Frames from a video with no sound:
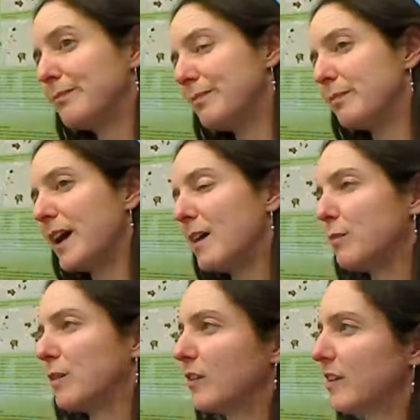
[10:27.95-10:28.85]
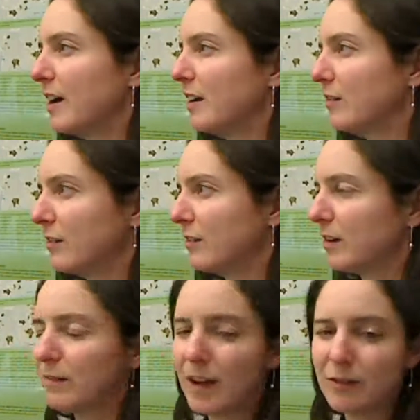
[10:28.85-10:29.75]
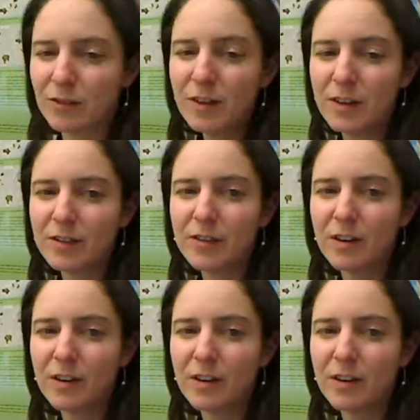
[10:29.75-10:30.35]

map we looked at earlier after lunch,